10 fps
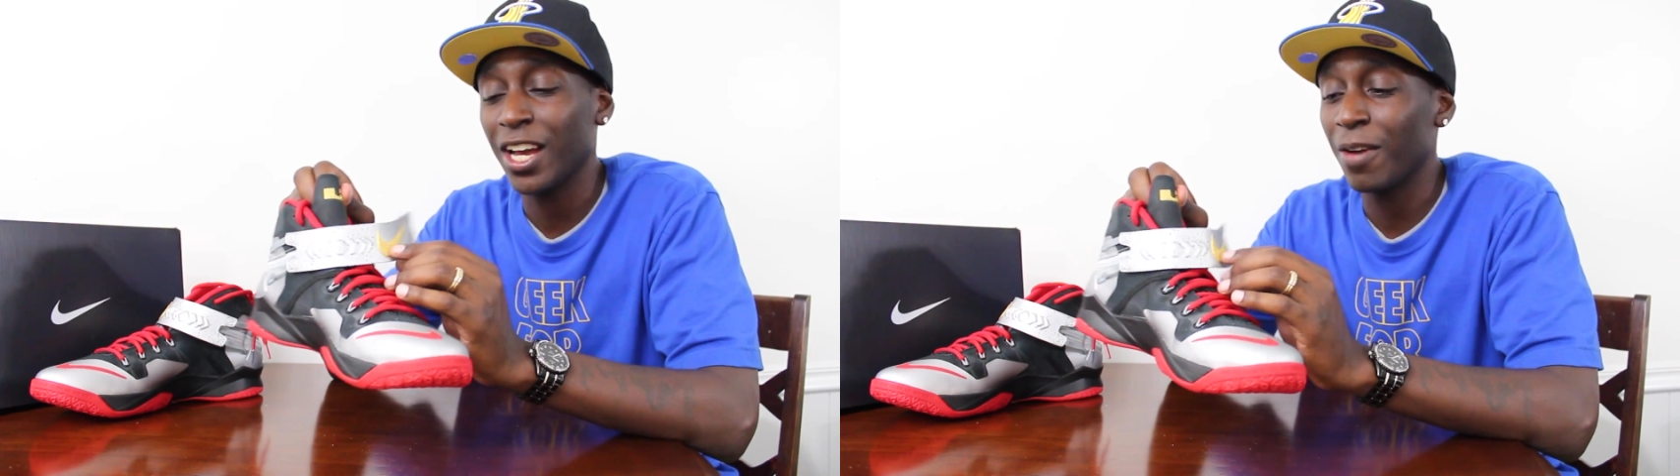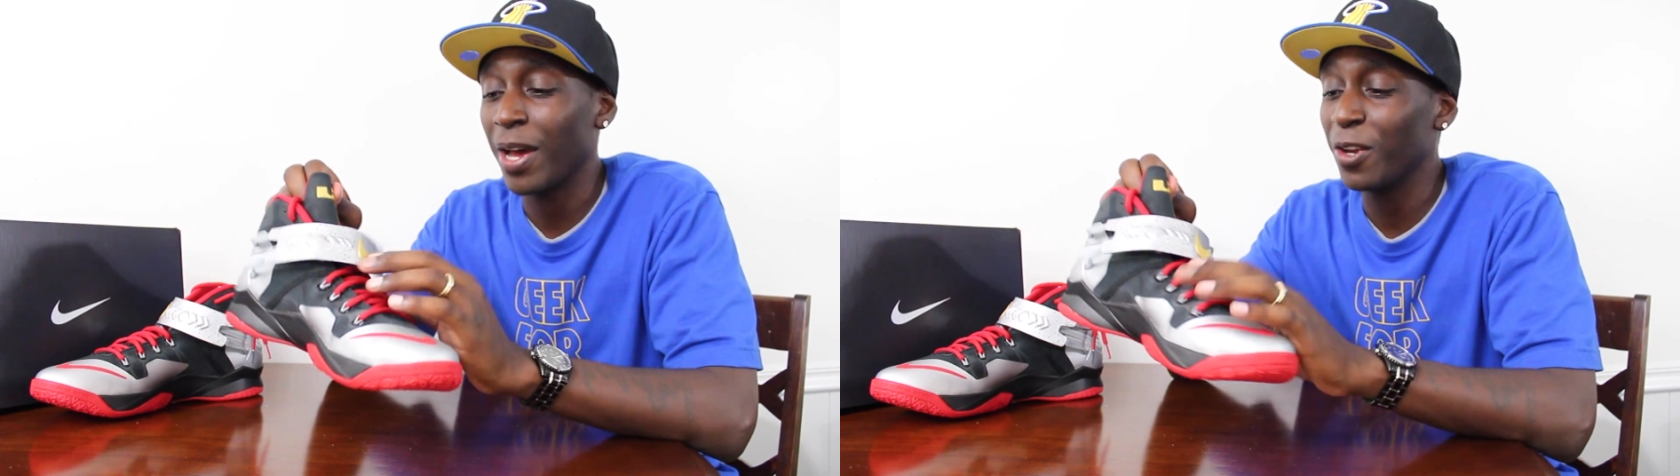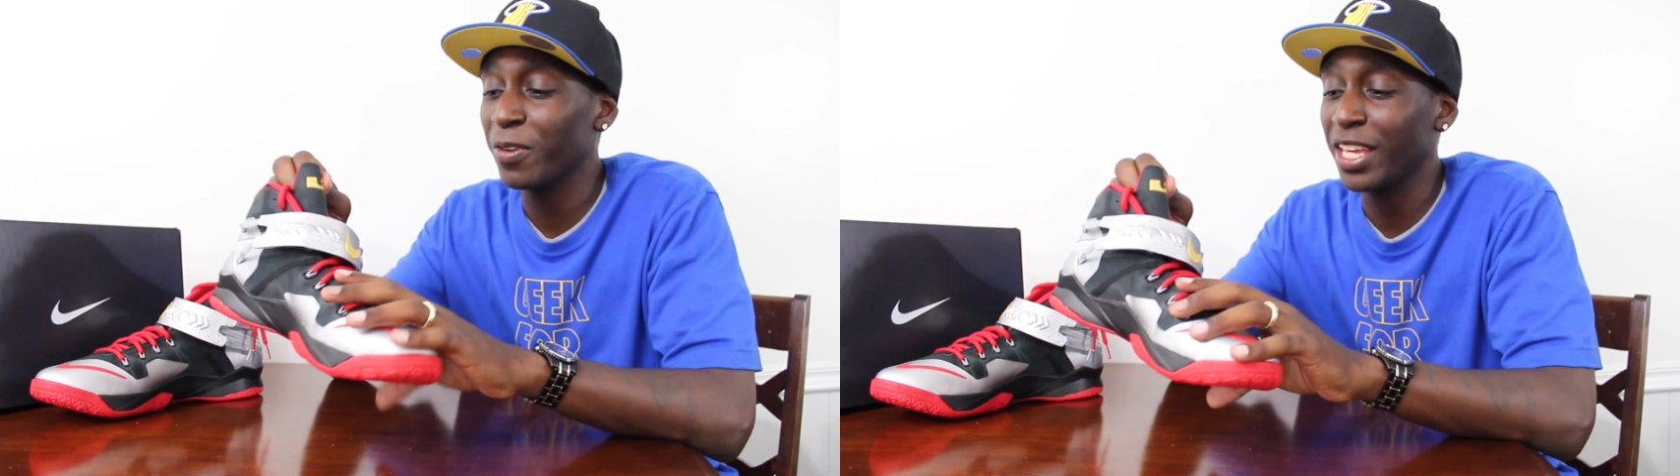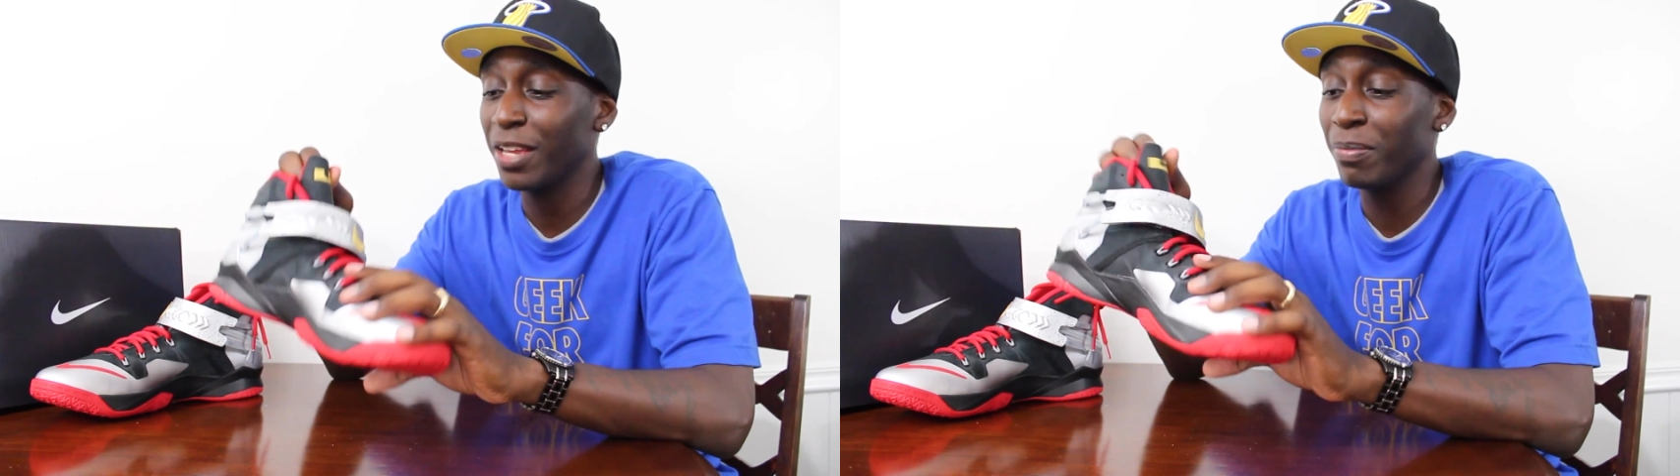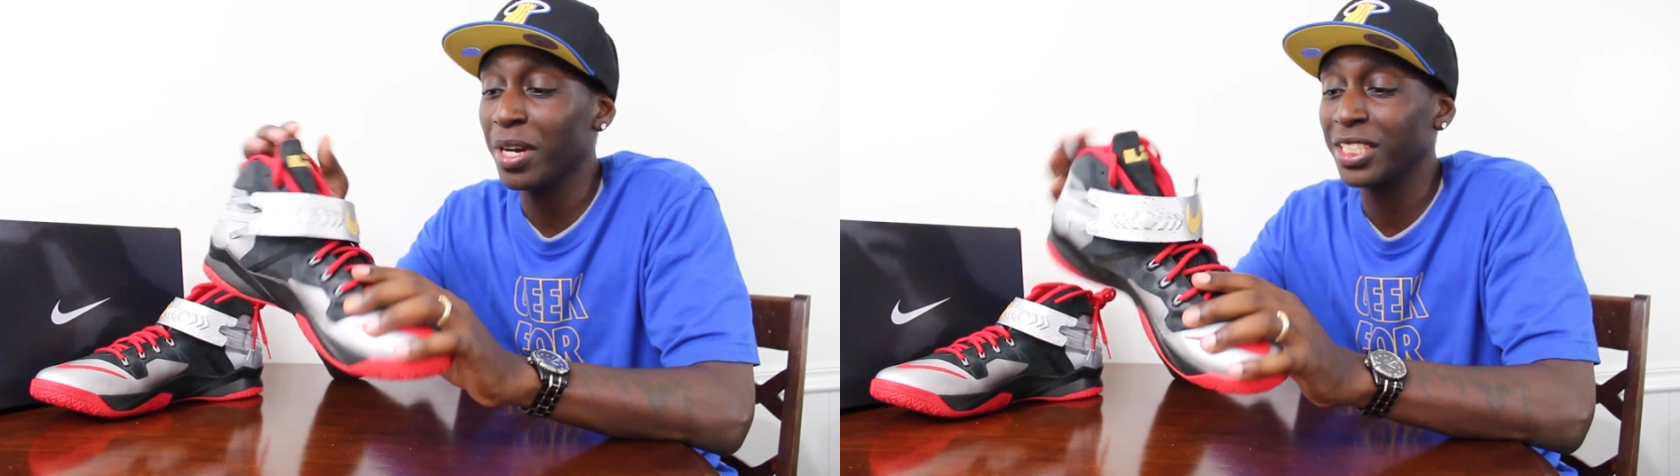Um, I don't
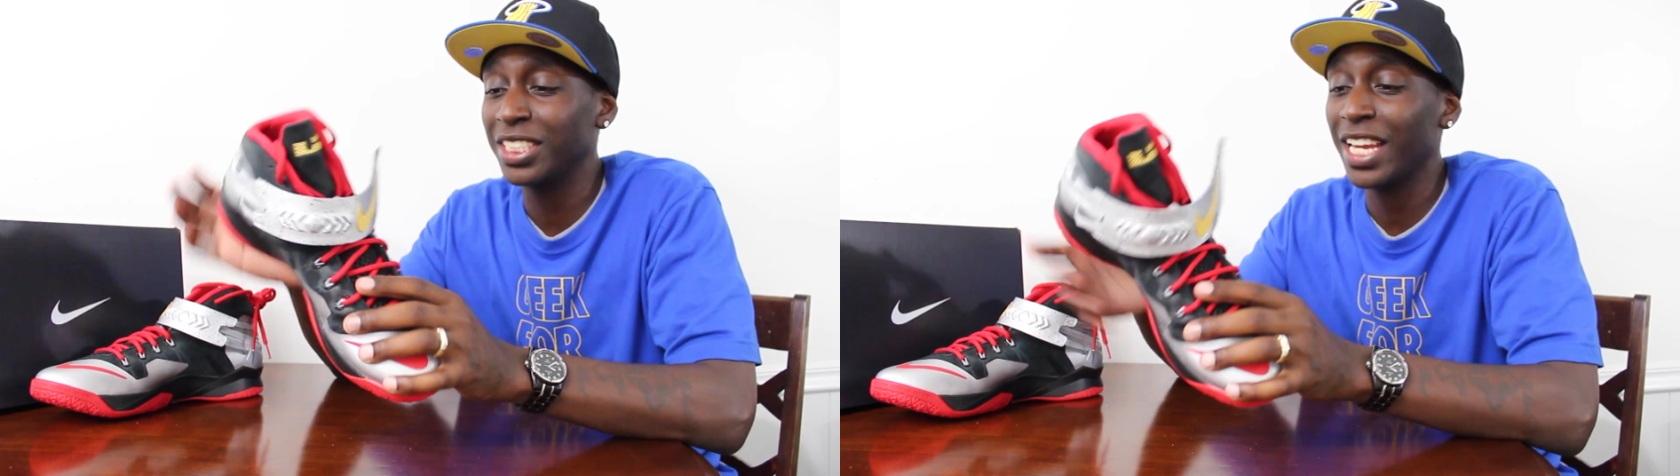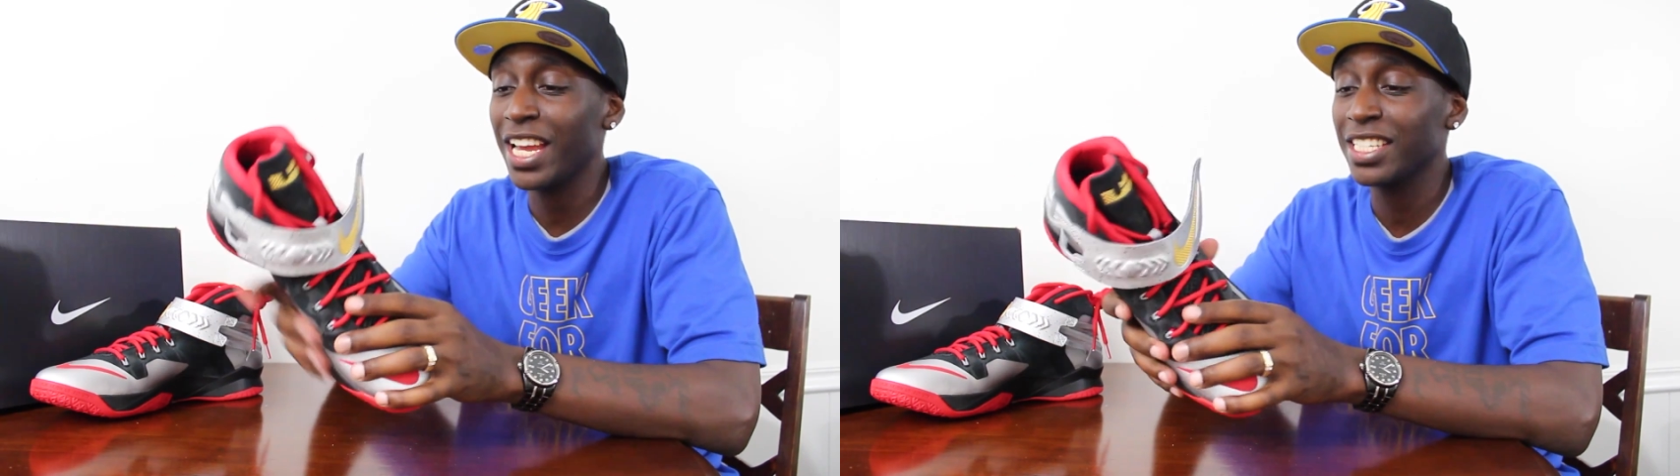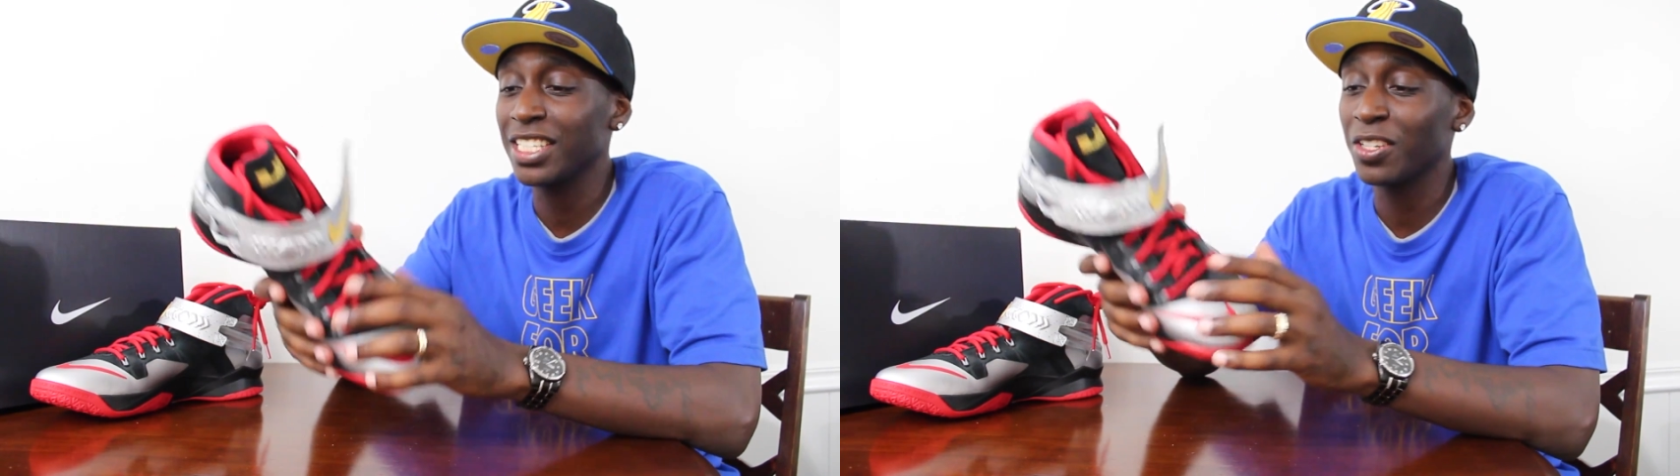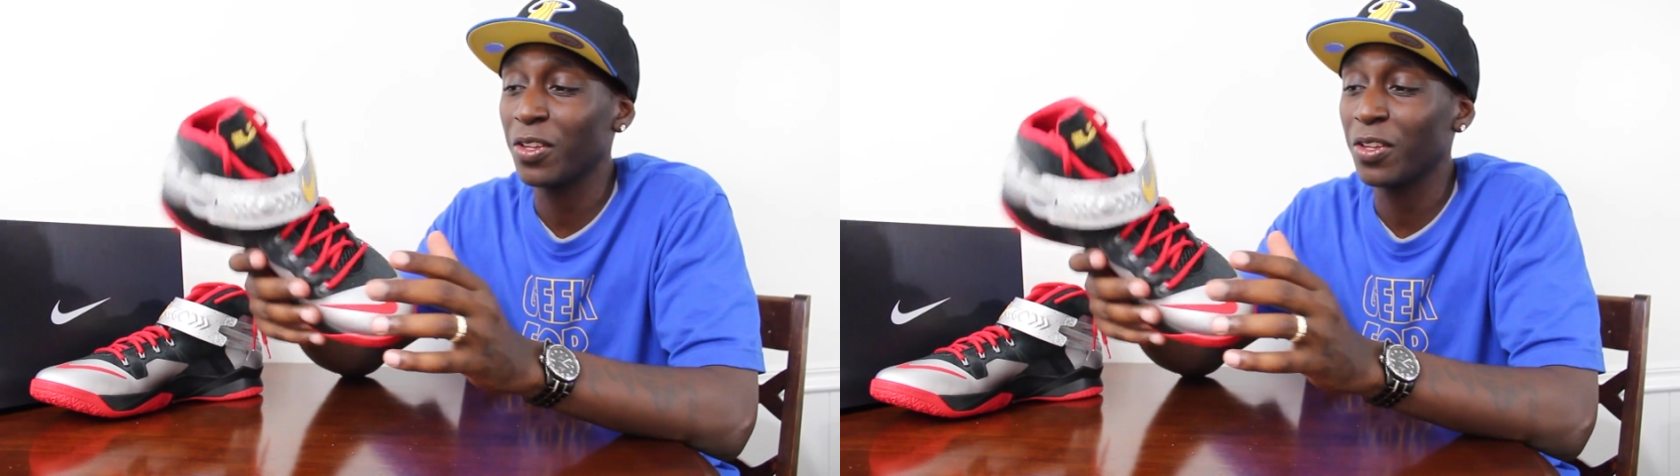get much chances